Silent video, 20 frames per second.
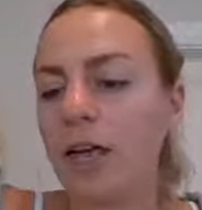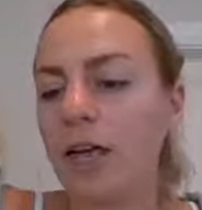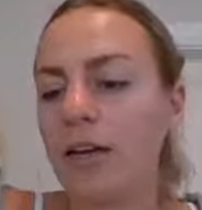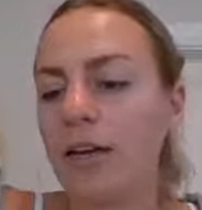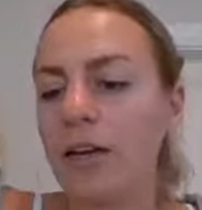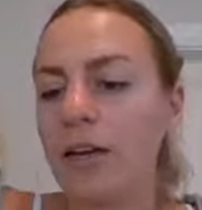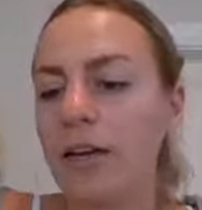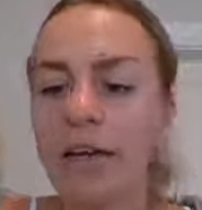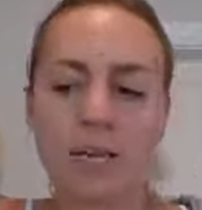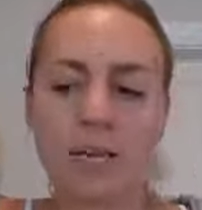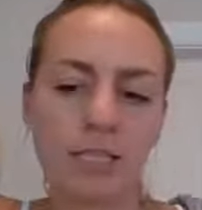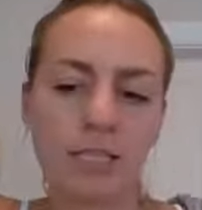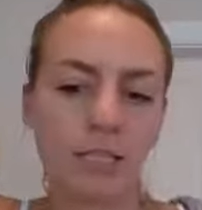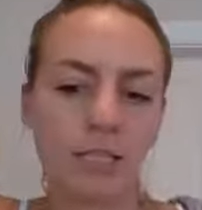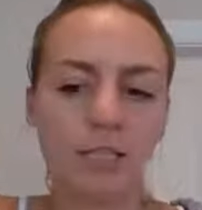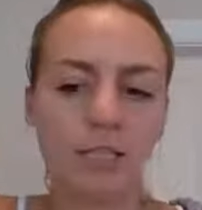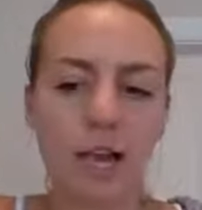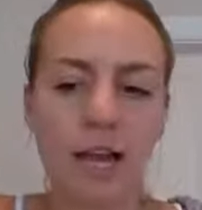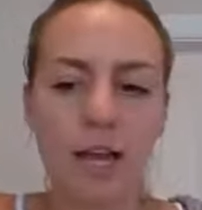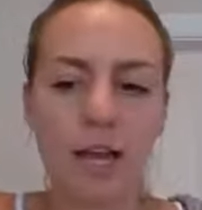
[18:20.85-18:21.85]
next
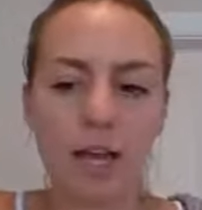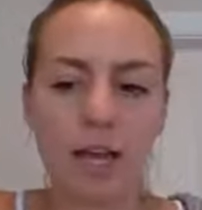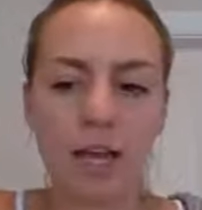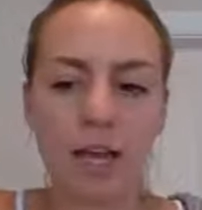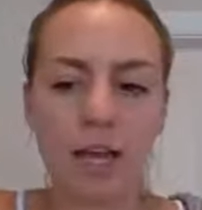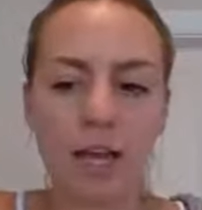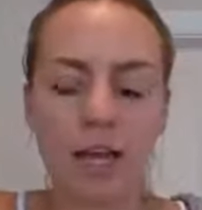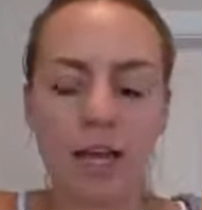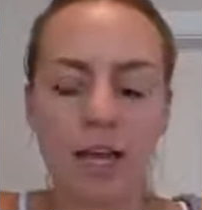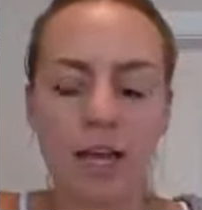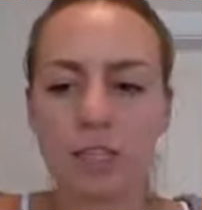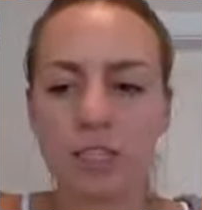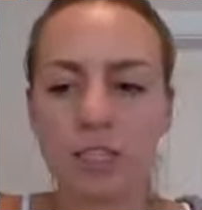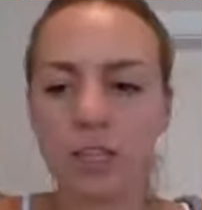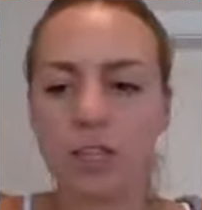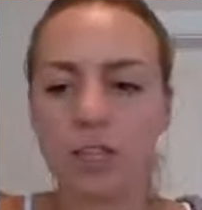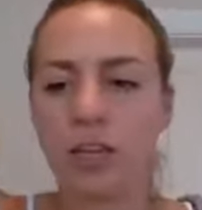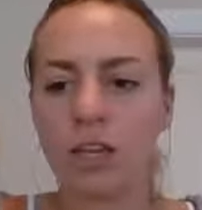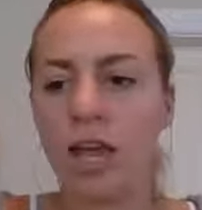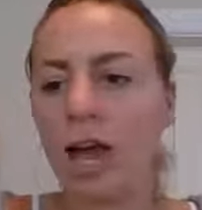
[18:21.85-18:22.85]
Friday,
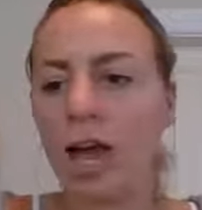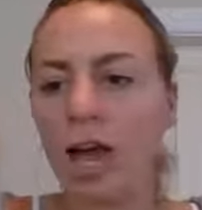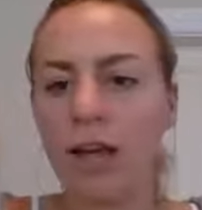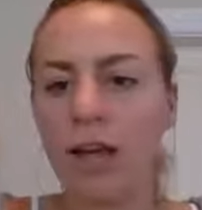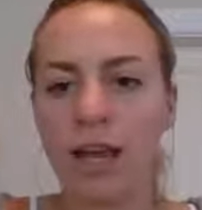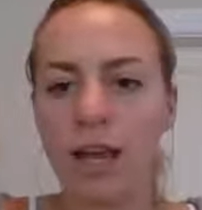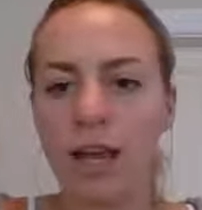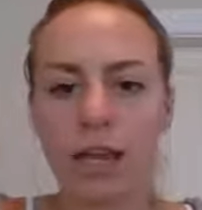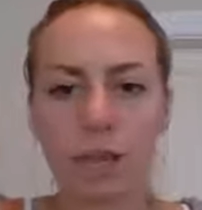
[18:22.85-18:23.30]
I